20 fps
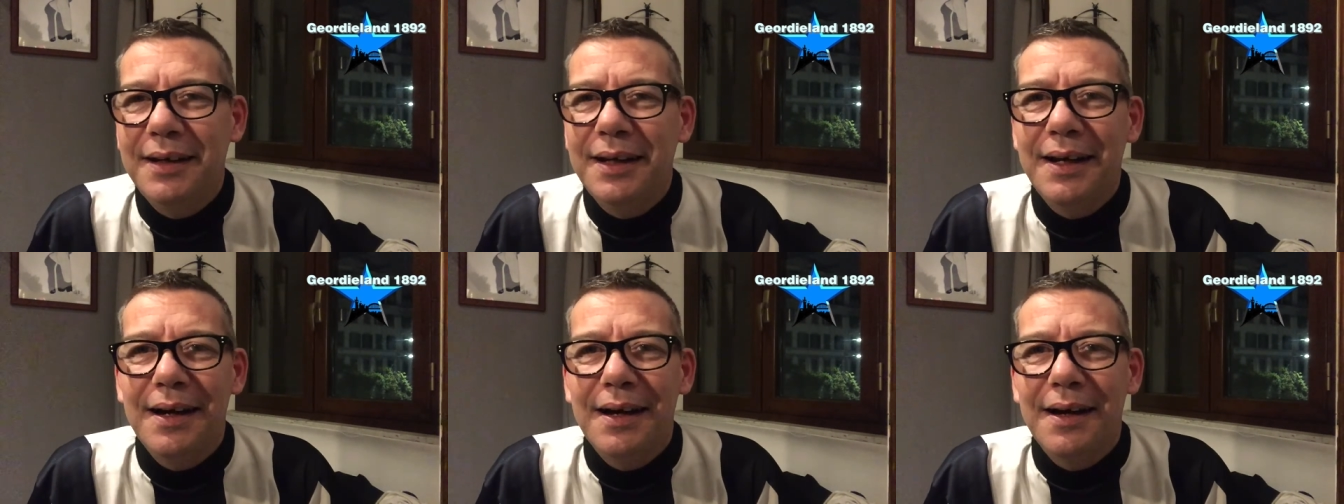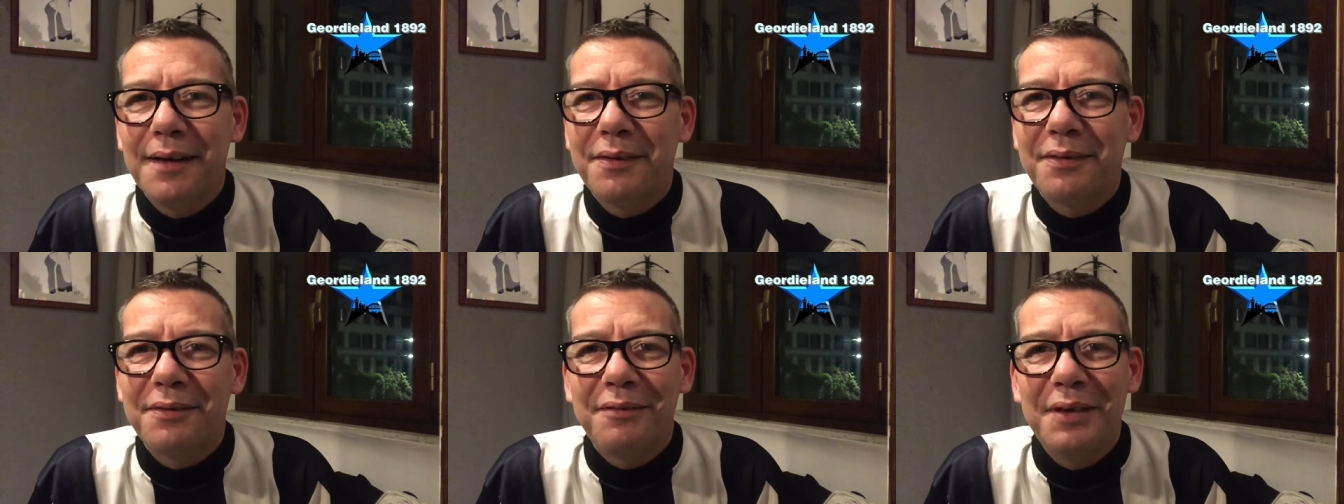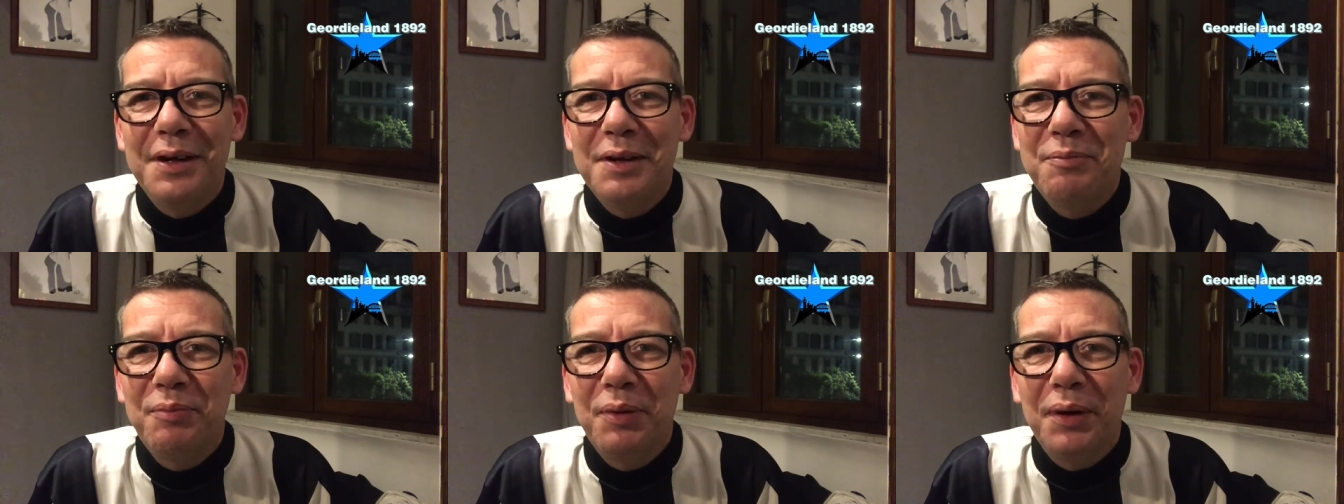You know,
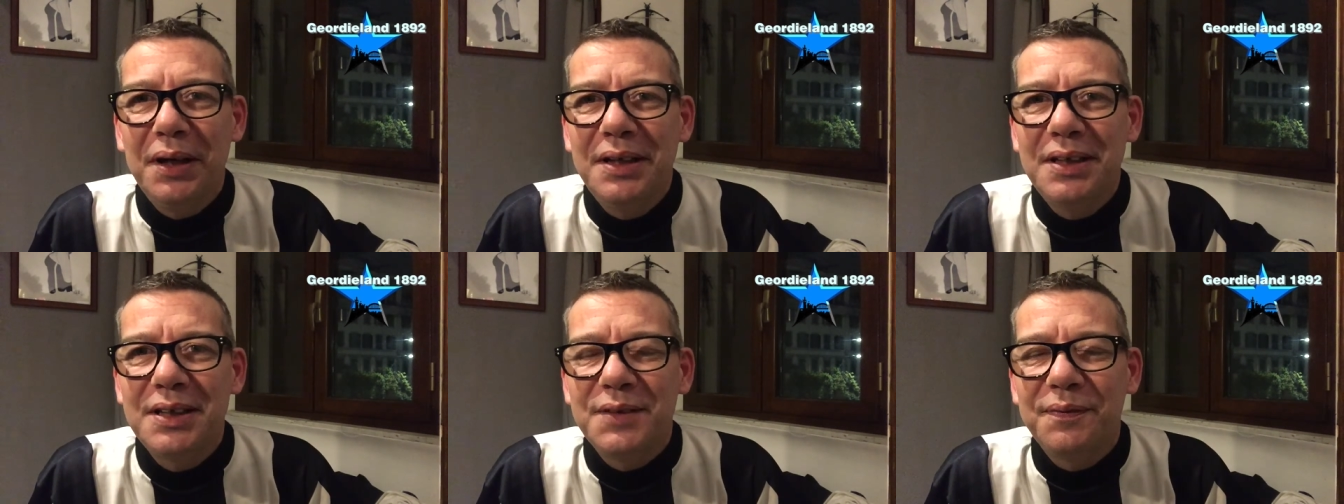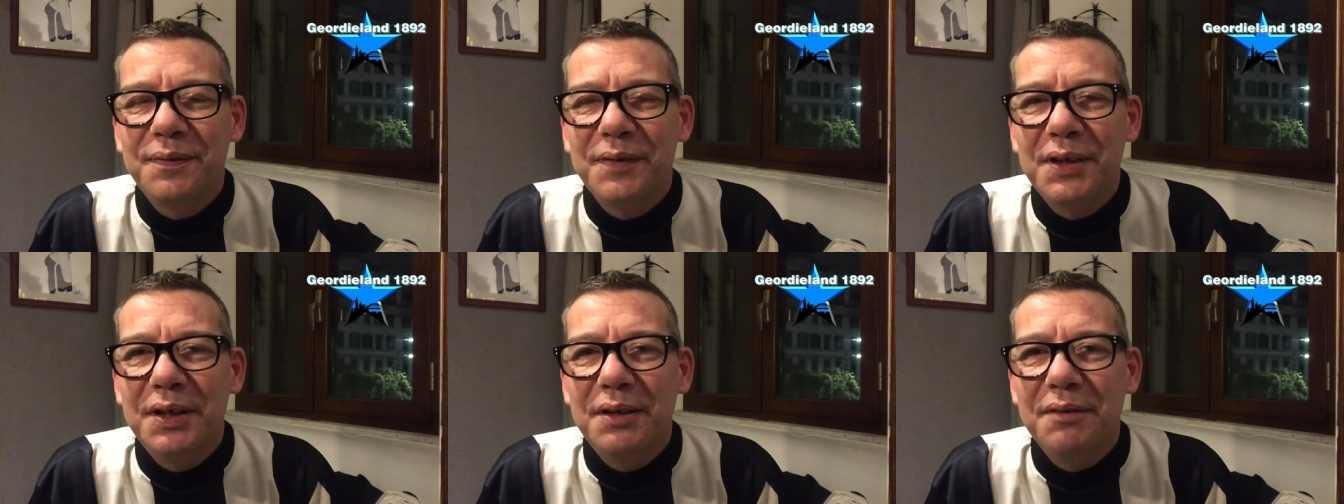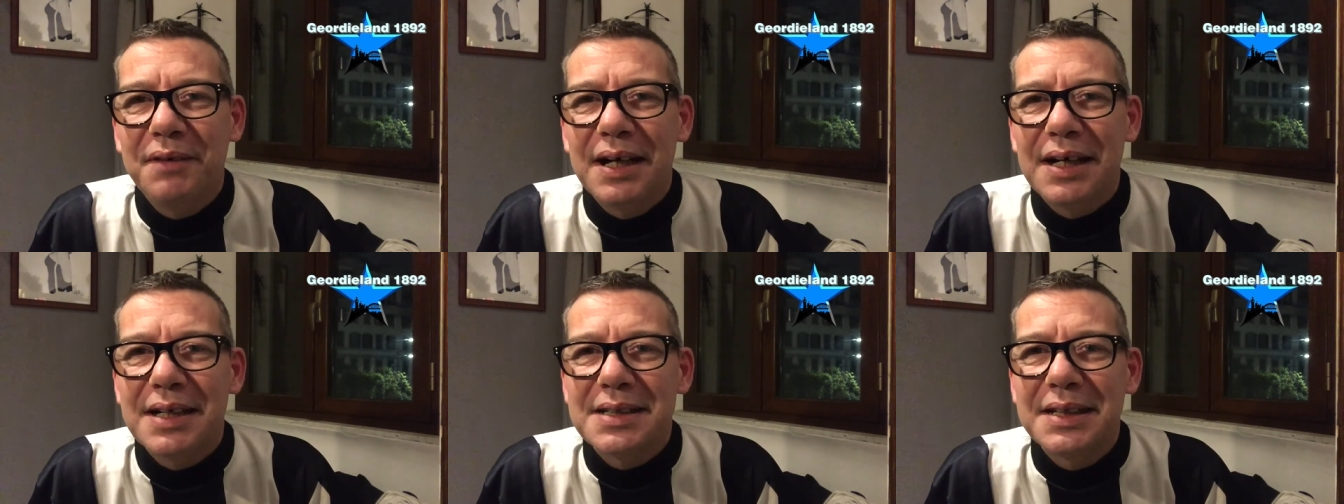3 points for
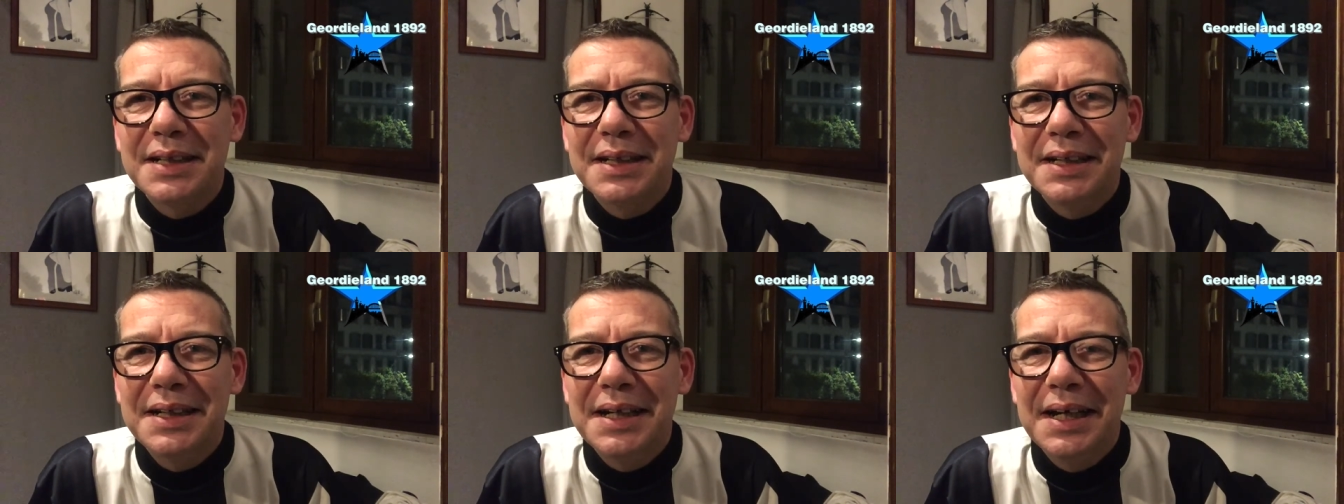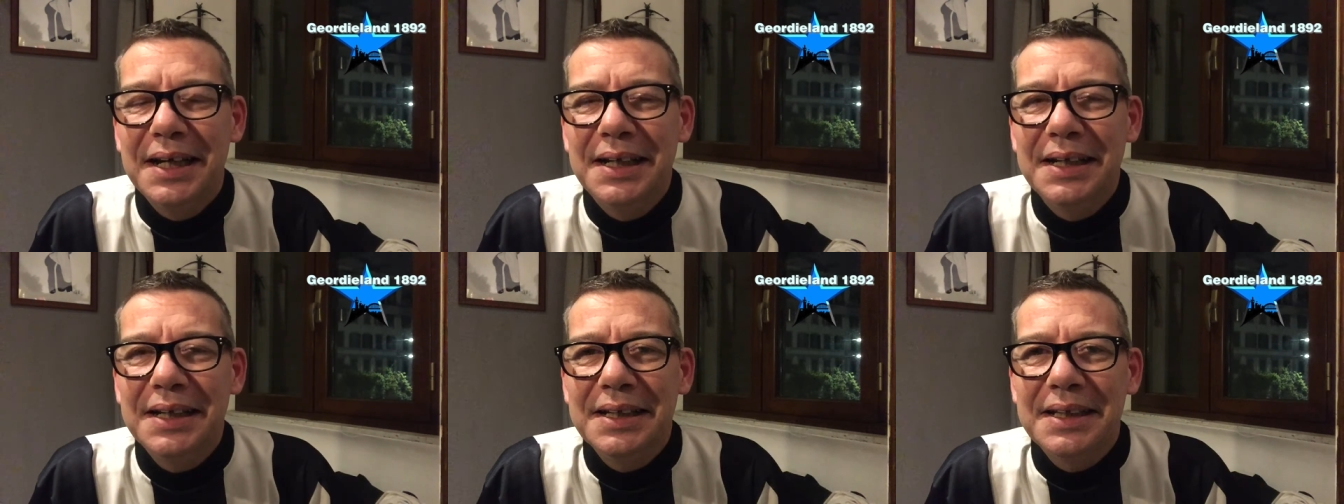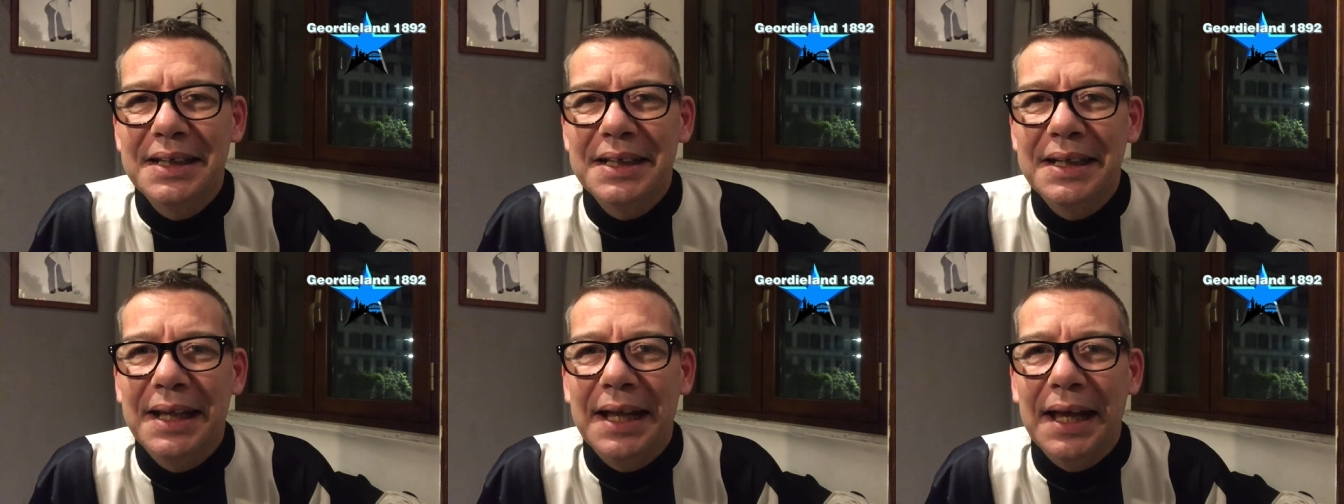Newcastle United
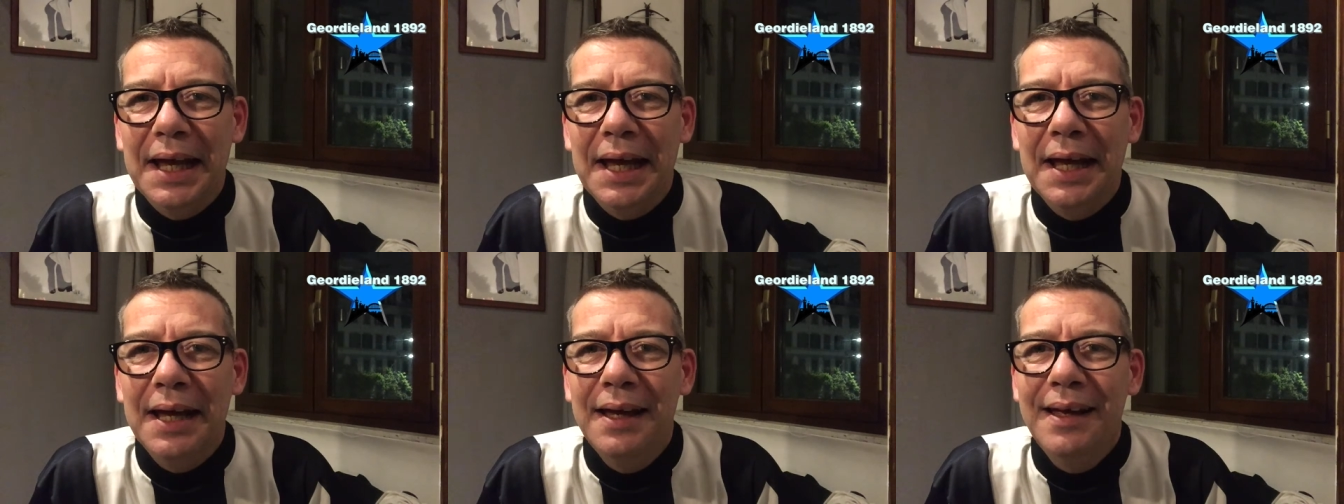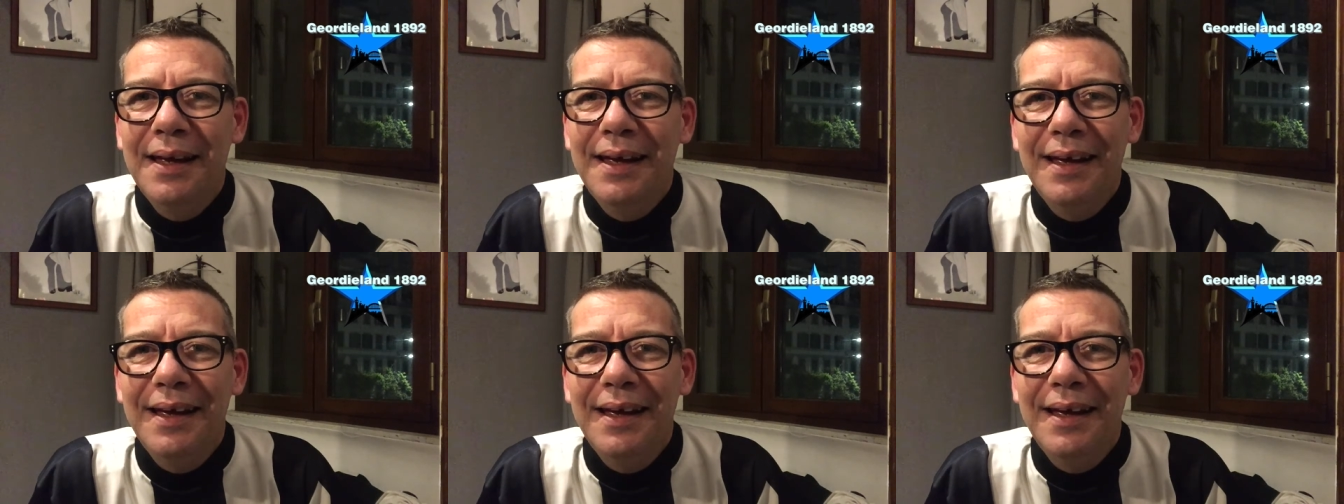today.